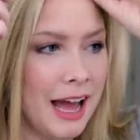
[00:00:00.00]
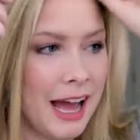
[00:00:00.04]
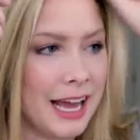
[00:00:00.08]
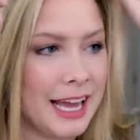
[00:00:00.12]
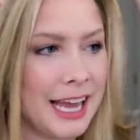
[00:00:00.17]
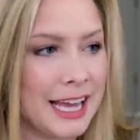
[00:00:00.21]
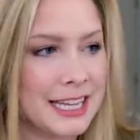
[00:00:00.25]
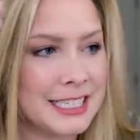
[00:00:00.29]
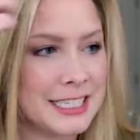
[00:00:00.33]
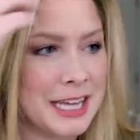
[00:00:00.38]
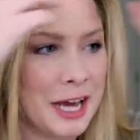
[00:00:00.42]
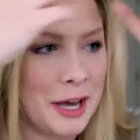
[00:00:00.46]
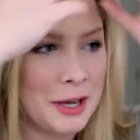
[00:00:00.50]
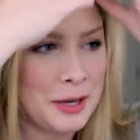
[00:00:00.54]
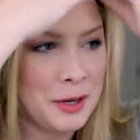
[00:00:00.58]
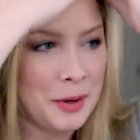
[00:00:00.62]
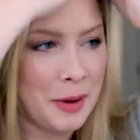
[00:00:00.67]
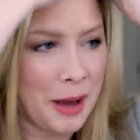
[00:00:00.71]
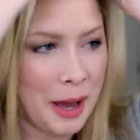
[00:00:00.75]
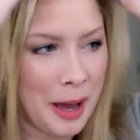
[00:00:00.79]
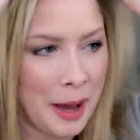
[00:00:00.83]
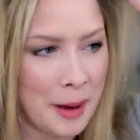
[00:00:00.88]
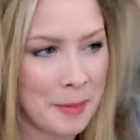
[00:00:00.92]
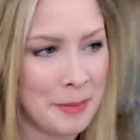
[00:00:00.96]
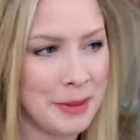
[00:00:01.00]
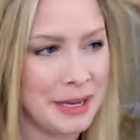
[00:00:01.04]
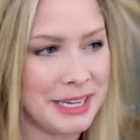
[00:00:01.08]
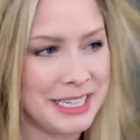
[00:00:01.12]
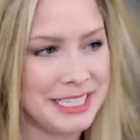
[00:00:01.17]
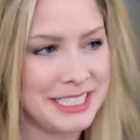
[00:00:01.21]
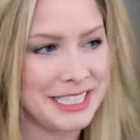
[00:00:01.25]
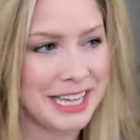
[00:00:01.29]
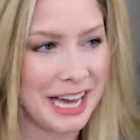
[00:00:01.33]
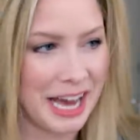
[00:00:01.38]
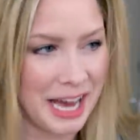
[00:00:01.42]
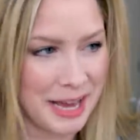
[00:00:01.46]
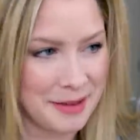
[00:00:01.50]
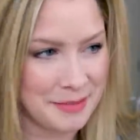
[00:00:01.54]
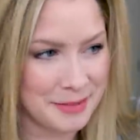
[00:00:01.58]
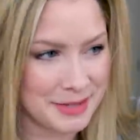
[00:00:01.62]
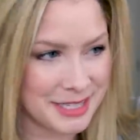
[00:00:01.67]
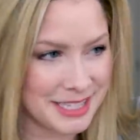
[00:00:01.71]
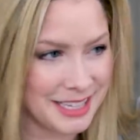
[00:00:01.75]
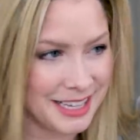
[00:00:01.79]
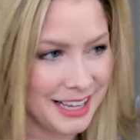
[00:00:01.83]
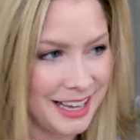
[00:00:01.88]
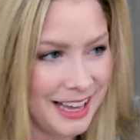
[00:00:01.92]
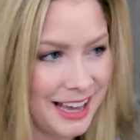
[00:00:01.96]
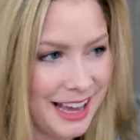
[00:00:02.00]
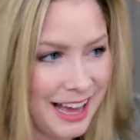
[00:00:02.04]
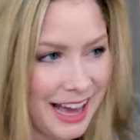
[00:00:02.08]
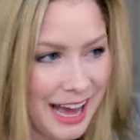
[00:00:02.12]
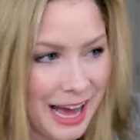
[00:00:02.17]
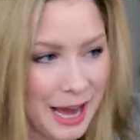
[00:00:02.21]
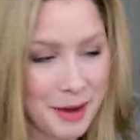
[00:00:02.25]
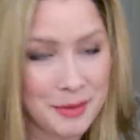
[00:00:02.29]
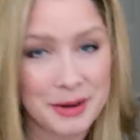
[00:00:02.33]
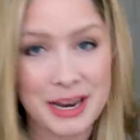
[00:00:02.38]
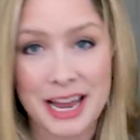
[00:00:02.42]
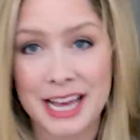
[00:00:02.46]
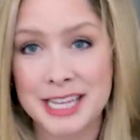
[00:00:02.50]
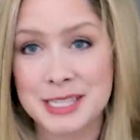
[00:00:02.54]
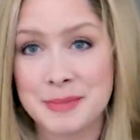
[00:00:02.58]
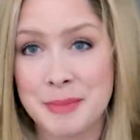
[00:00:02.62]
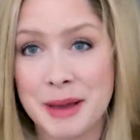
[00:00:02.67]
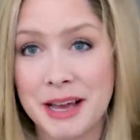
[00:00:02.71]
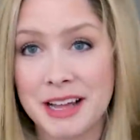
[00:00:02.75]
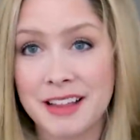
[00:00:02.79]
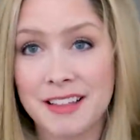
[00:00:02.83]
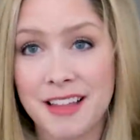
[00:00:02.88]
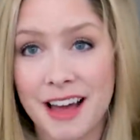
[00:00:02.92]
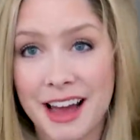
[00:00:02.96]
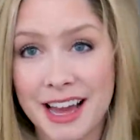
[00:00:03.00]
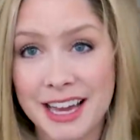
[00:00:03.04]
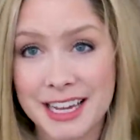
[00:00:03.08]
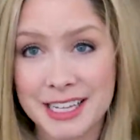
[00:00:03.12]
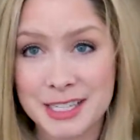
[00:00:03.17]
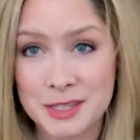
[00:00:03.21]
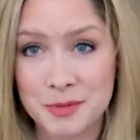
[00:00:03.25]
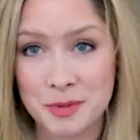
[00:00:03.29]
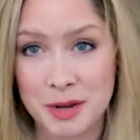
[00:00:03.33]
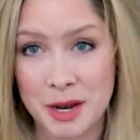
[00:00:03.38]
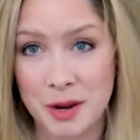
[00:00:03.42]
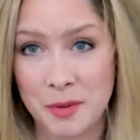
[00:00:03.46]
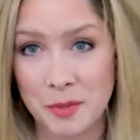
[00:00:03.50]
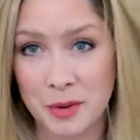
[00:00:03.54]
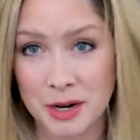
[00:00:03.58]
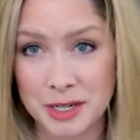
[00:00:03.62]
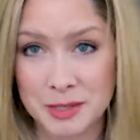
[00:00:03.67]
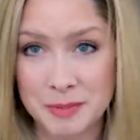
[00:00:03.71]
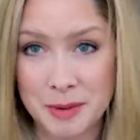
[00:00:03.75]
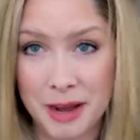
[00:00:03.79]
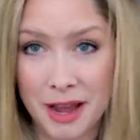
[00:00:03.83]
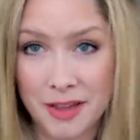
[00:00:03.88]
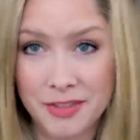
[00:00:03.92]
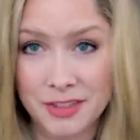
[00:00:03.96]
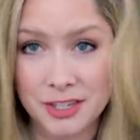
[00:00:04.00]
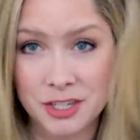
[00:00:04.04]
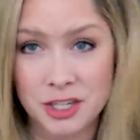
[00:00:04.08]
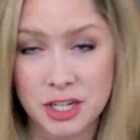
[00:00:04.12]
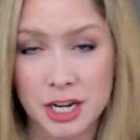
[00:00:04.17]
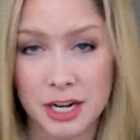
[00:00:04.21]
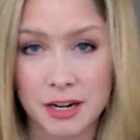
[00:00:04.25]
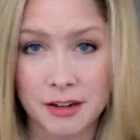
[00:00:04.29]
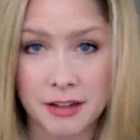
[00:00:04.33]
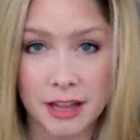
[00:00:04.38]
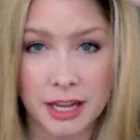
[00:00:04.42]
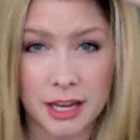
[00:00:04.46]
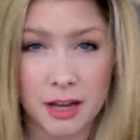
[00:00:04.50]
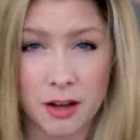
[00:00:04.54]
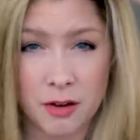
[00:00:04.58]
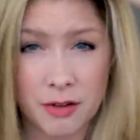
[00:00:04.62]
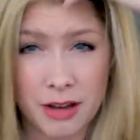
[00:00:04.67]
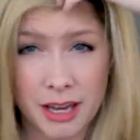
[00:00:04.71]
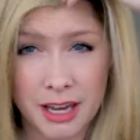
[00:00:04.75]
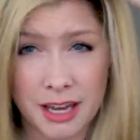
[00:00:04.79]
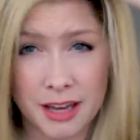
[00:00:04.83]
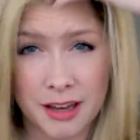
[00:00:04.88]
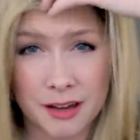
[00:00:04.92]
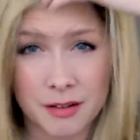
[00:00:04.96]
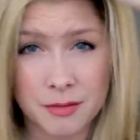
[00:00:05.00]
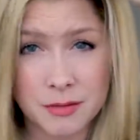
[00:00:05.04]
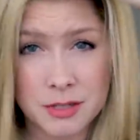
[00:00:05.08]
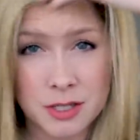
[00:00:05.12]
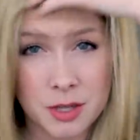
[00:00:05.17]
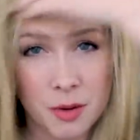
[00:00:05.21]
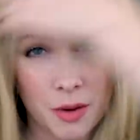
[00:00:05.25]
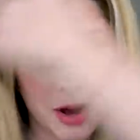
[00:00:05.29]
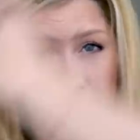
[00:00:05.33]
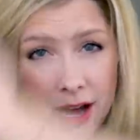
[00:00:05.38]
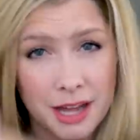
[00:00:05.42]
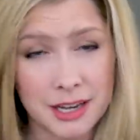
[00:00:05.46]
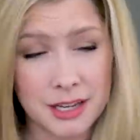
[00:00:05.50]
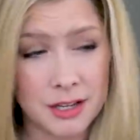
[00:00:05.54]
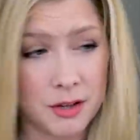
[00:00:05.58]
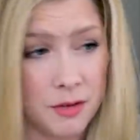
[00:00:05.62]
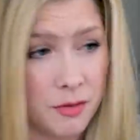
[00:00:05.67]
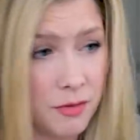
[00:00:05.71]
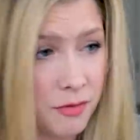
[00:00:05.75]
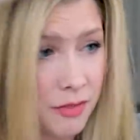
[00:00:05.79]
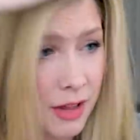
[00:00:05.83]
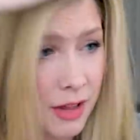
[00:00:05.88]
I can't tell you how many times I would ask my clients when I worked behind the chair, like, okay, so how do you